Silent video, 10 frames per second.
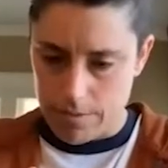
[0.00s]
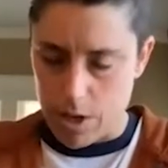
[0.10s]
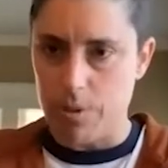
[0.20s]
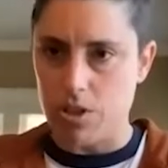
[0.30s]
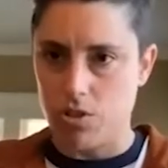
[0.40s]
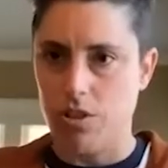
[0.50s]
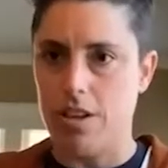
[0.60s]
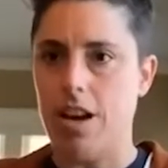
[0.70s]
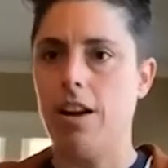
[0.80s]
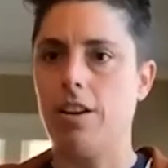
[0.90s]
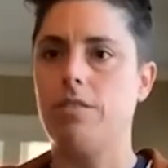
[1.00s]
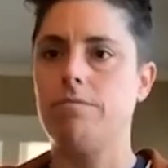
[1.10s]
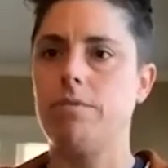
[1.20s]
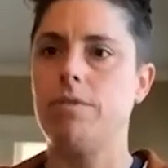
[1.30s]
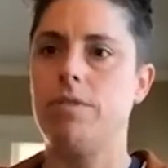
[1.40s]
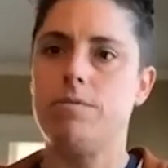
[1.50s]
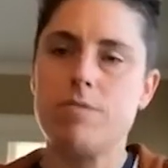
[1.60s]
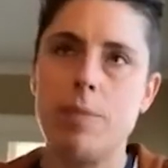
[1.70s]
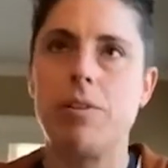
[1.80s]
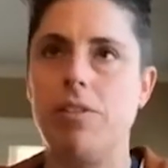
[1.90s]
typically
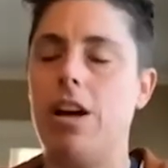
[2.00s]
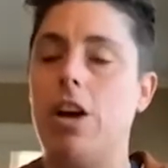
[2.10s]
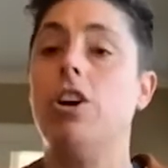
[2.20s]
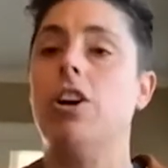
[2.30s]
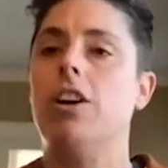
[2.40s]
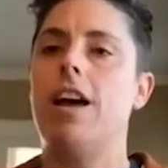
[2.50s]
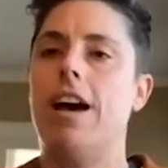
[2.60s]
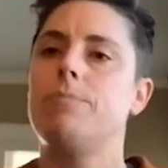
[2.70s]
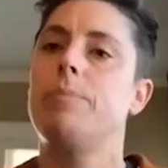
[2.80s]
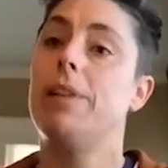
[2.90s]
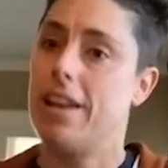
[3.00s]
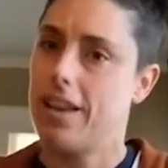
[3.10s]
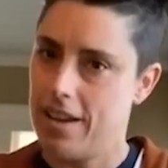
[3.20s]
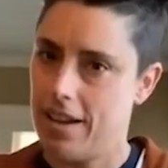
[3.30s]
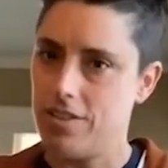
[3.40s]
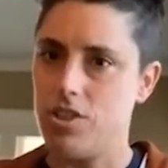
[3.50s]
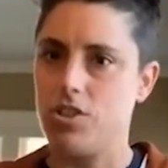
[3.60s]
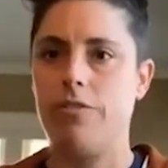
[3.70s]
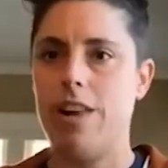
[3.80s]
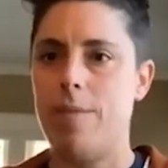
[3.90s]
not good at planning ahead. It's
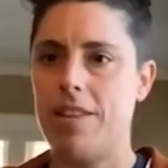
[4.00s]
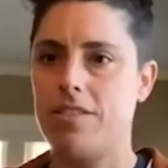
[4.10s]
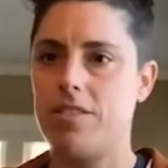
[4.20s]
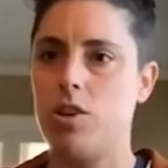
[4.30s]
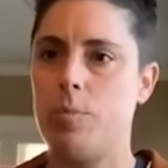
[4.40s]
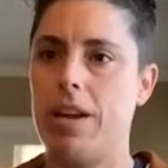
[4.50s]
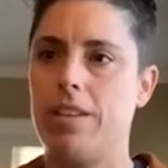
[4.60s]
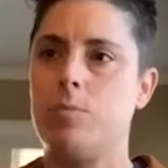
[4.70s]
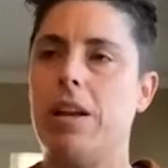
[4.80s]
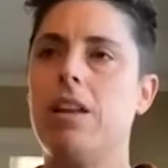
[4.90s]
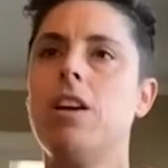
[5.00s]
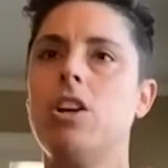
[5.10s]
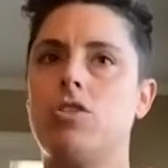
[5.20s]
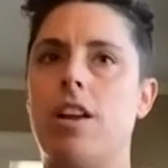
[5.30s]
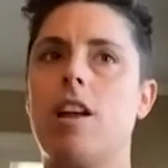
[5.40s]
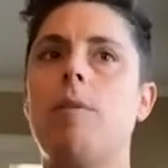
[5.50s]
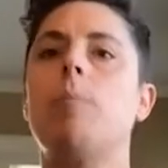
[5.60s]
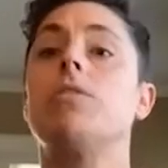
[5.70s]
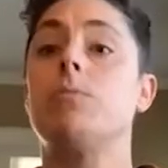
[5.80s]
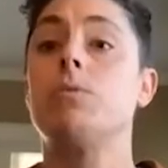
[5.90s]
usually fly by the seat of your pants, but trying to come up
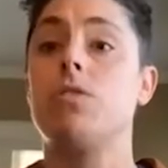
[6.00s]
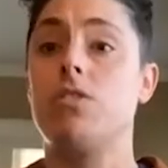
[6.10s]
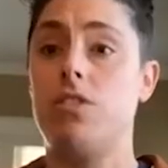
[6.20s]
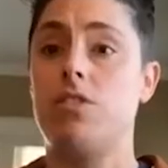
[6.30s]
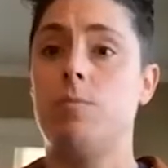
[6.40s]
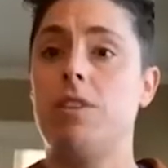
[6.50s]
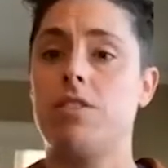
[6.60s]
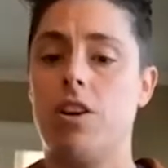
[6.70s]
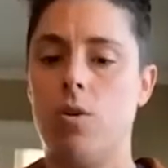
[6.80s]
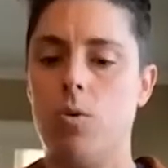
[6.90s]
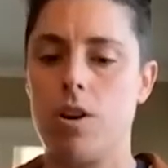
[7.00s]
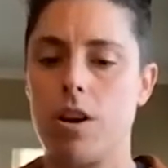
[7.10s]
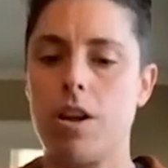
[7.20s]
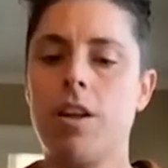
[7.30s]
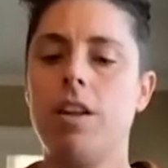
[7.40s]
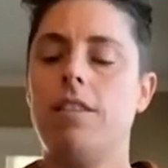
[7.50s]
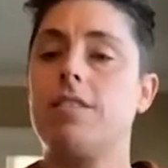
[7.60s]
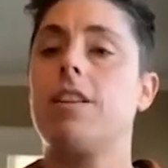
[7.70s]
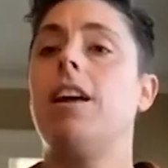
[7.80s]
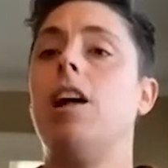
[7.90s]
with some sort of system that's going to work,
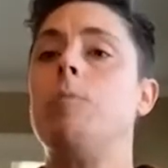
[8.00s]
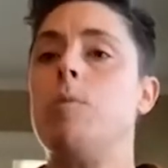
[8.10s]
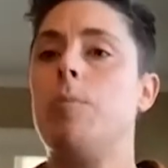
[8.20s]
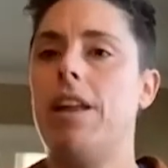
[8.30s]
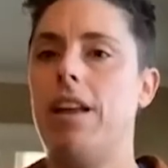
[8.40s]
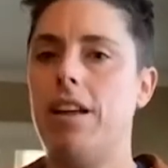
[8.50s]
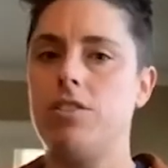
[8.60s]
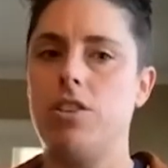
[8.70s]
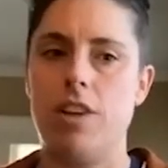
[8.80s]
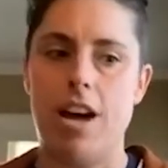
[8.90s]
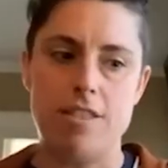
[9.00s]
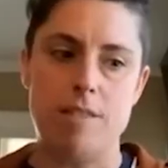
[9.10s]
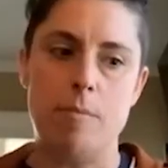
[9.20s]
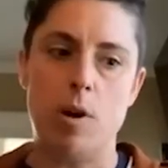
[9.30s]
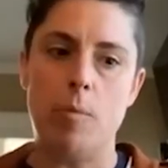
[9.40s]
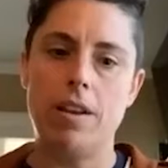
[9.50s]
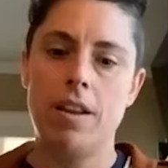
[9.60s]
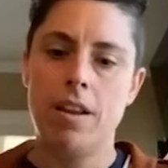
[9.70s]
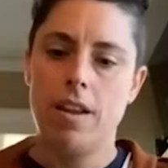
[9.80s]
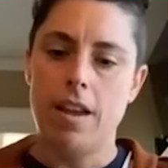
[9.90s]
that's going to help you plan ahead so you're not in the moment.
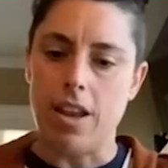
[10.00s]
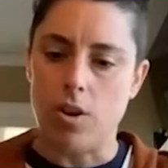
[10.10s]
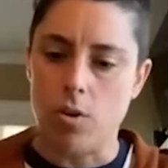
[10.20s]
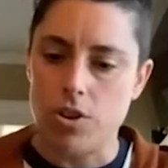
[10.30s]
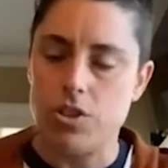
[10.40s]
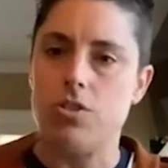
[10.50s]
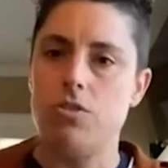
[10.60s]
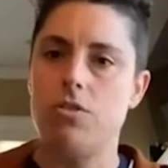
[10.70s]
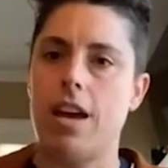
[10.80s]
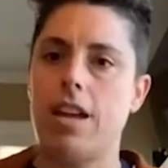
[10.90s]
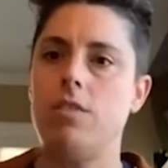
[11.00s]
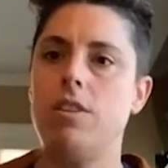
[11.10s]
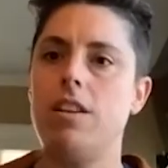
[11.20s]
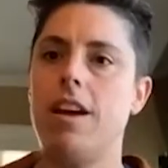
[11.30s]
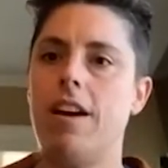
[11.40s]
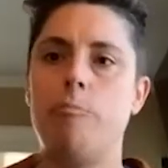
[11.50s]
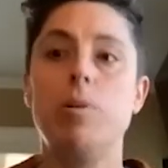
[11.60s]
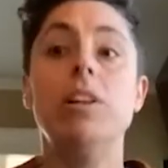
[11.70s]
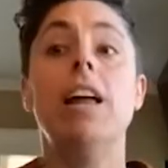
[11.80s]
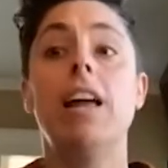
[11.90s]
And in order to do that, you need to have
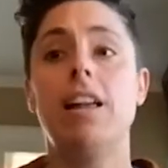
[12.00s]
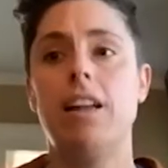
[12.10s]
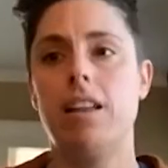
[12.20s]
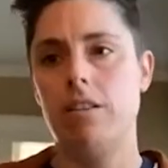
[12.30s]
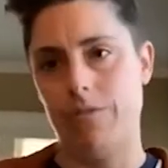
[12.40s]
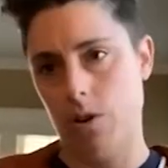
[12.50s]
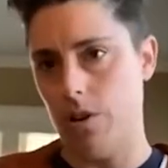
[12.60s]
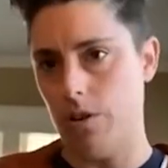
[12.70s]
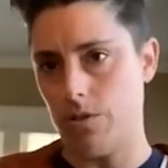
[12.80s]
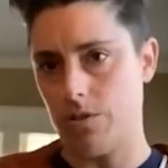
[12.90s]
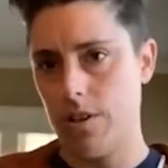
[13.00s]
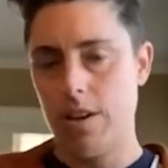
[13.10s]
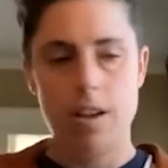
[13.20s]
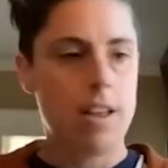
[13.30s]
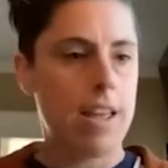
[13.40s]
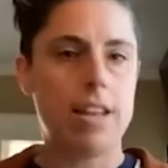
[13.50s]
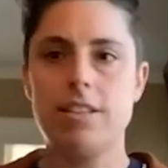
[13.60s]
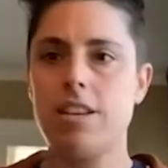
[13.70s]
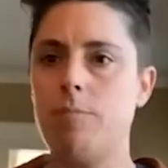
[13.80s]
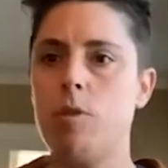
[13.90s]
plenty of photos.
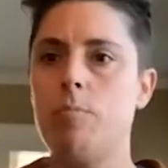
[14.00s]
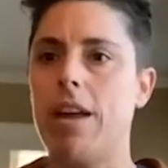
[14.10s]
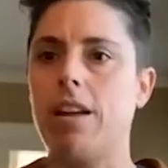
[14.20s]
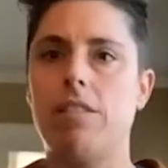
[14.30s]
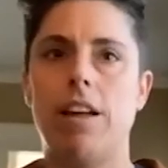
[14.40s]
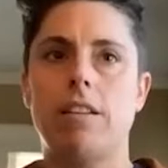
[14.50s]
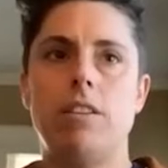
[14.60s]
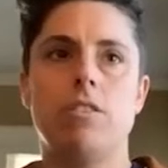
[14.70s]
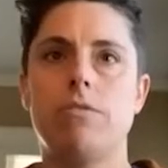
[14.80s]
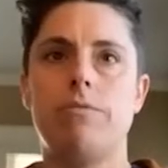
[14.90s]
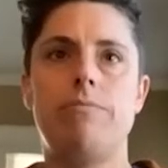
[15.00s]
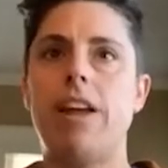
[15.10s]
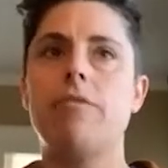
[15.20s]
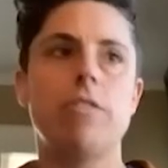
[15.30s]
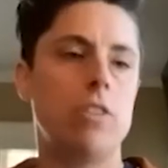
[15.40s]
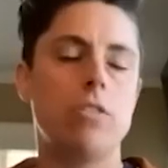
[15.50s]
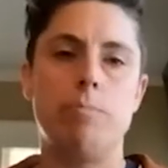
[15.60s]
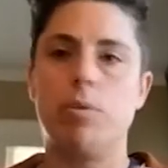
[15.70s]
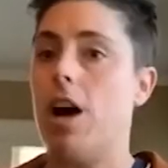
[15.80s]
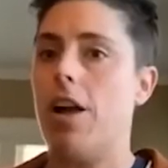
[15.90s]
Anytime you make like your
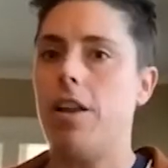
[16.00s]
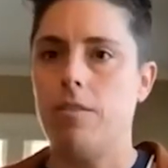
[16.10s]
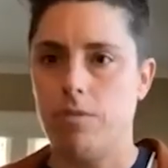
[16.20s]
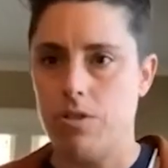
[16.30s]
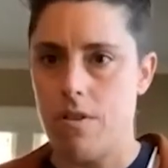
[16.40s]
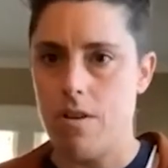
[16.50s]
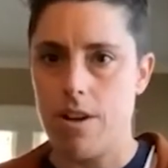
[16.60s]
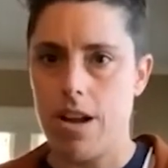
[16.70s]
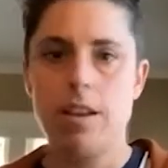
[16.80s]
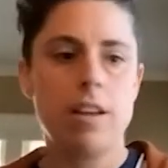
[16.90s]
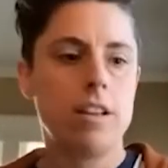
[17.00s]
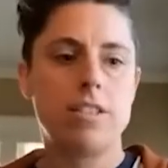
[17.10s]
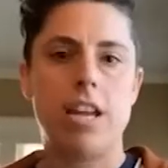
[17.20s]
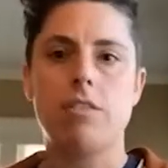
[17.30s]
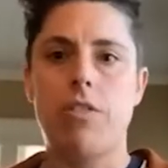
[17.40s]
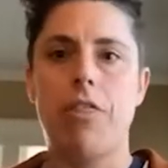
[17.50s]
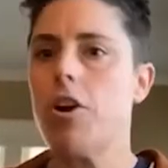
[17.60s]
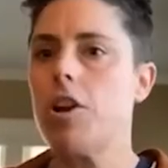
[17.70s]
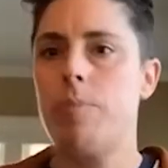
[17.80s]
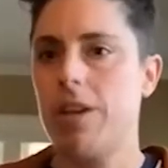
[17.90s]
burrata at Reduno, right? Take
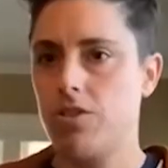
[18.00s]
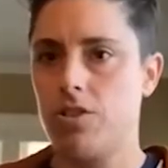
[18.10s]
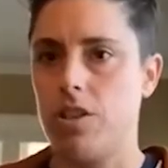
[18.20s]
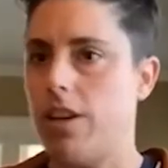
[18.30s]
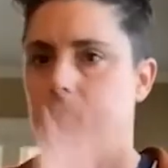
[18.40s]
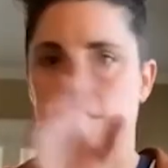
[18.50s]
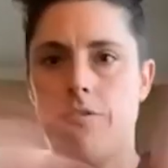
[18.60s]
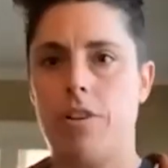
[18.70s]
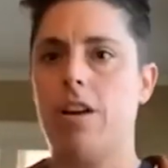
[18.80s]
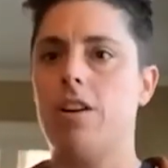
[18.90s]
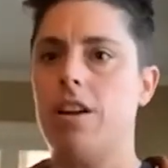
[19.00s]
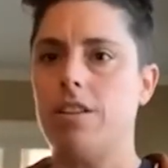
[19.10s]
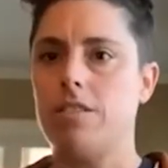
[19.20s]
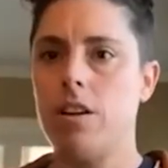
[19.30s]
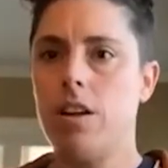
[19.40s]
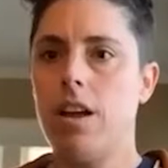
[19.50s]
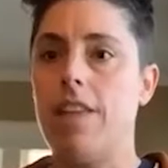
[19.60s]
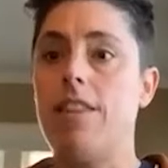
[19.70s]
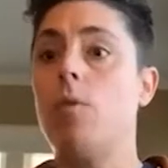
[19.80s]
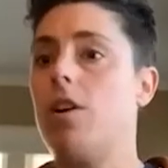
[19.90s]
30 pictures of it in different areas.
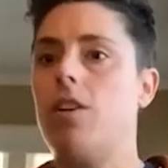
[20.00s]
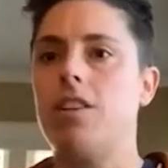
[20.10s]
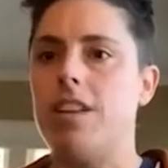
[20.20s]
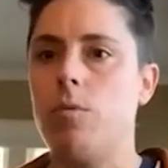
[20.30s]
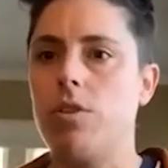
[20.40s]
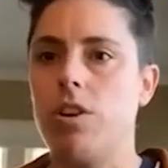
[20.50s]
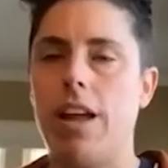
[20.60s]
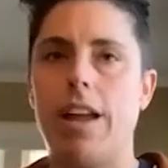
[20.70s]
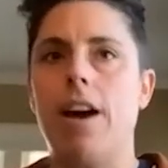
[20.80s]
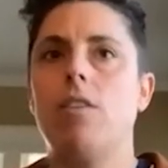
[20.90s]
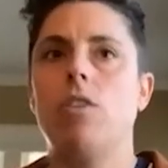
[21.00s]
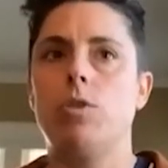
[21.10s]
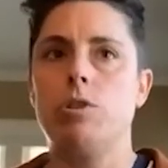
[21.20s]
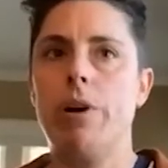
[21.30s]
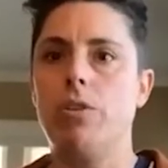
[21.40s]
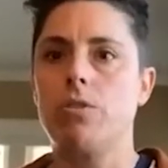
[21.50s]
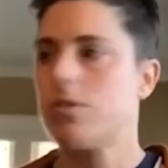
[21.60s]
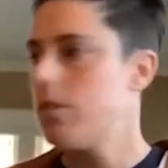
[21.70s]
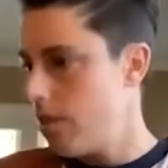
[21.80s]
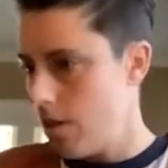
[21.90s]
And then on a day when you're like, I don't know what to
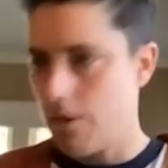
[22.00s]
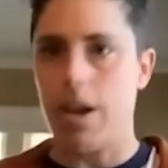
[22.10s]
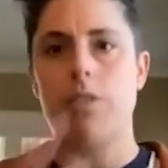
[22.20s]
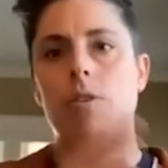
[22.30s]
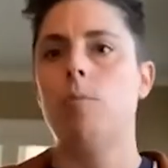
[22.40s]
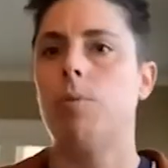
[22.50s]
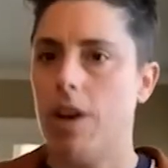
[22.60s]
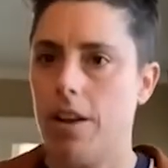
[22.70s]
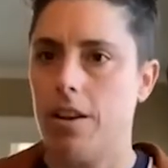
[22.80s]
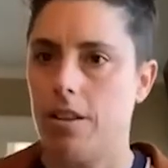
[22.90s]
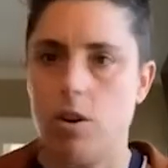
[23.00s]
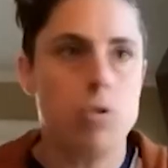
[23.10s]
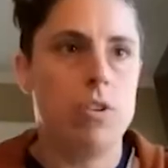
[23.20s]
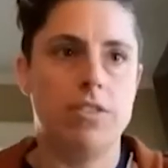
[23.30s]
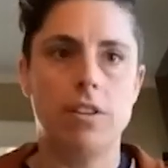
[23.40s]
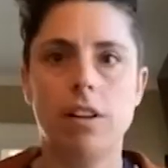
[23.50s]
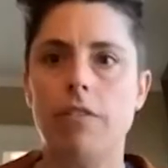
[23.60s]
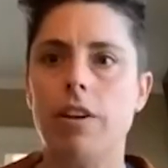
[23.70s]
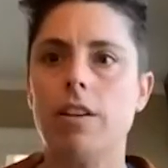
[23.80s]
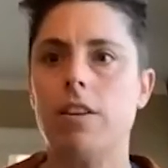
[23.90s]
post, okay, throw a burrata in there. Who doesn't
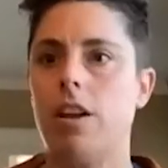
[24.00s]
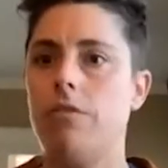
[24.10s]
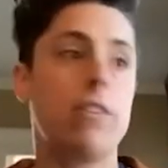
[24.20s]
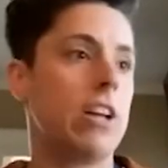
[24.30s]
love it? If you've